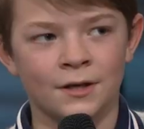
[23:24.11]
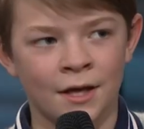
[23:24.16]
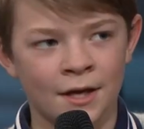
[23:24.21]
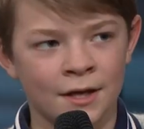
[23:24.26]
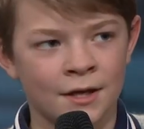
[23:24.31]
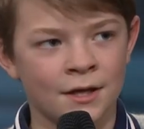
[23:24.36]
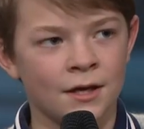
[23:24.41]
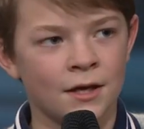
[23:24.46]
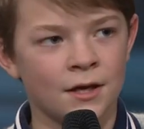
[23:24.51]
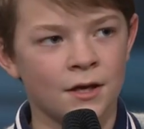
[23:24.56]

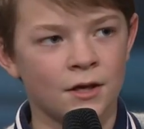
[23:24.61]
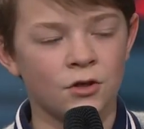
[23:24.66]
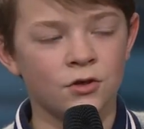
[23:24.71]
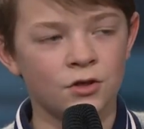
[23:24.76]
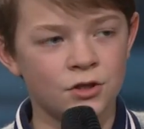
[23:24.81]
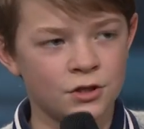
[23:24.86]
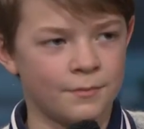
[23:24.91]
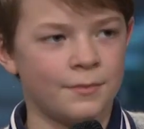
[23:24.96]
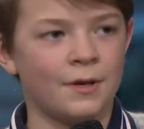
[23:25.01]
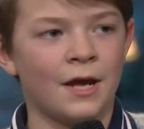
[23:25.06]
Like you
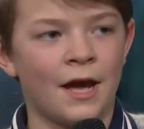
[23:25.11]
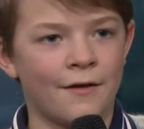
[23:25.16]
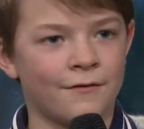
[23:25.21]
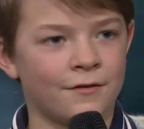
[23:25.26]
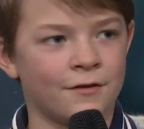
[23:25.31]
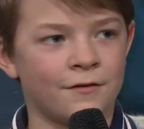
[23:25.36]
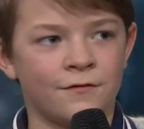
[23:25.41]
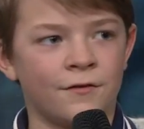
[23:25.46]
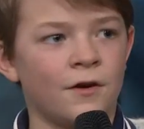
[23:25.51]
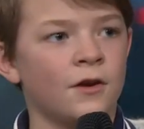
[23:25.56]
should be
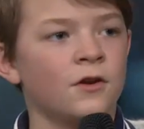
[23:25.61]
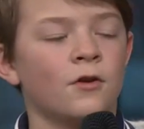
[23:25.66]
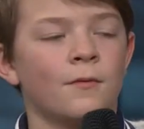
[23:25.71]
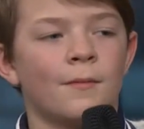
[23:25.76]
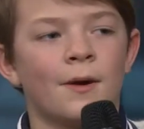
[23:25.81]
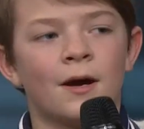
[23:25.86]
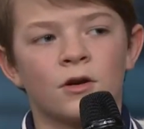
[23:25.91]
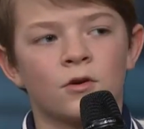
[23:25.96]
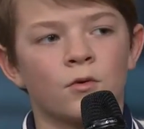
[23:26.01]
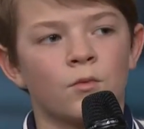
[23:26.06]
having fun no
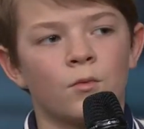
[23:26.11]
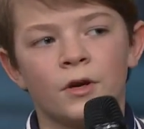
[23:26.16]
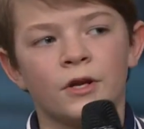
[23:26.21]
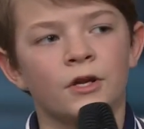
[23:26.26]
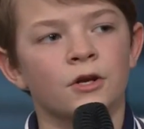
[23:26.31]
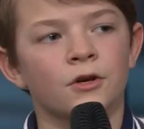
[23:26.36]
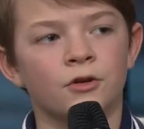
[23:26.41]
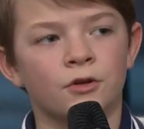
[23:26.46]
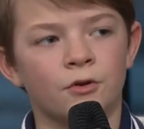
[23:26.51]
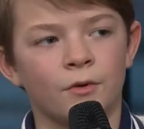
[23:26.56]
matter what
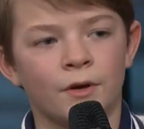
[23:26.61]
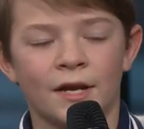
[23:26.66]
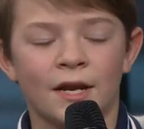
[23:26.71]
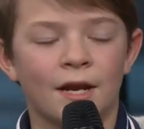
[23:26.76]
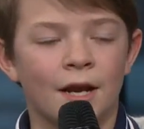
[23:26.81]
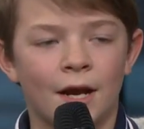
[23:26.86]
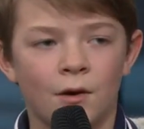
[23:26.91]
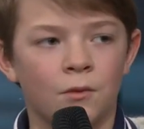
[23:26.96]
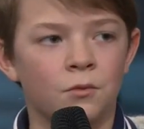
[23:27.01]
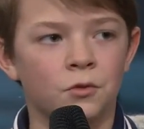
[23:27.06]
you're doing
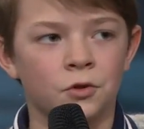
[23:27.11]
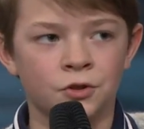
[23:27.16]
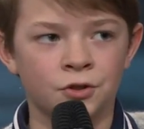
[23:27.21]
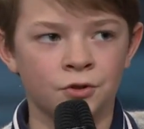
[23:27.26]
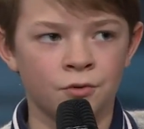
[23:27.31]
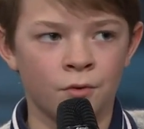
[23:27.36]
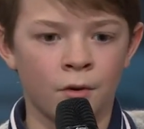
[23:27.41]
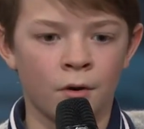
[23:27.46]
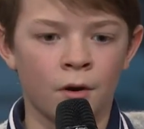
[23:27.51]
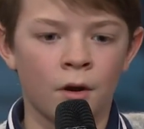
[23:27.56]
and how old
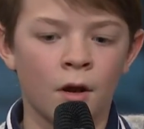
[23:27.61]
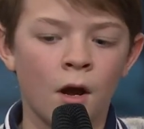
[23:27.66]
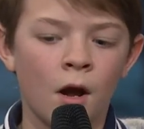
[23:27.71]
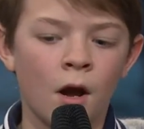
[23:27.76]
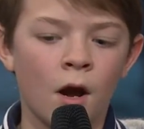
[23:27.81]
you are.